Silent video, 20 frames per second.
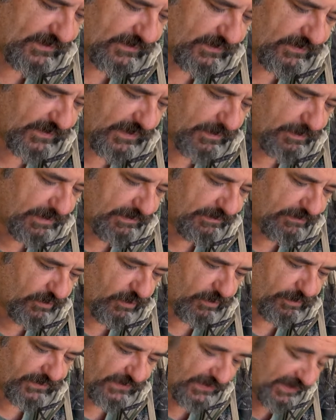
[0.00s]
I said
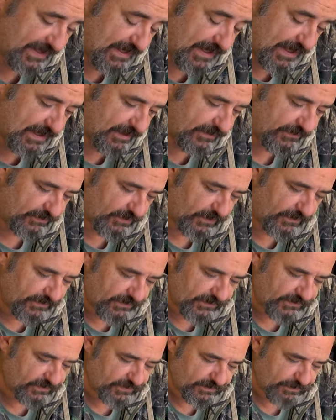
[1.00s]
before, but the colors
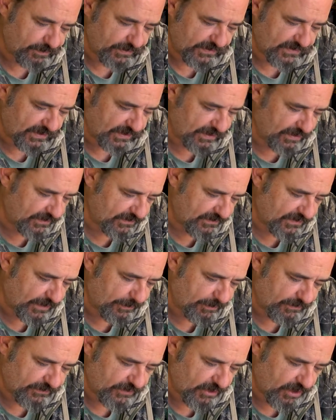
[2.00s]
on this particular
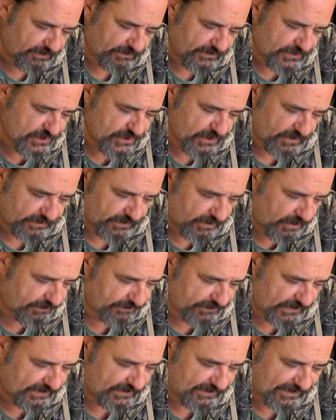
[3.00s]
type of garfish are
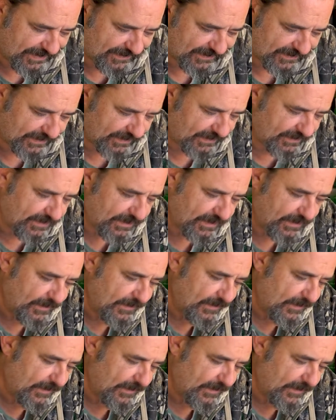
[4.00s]
fantastic. The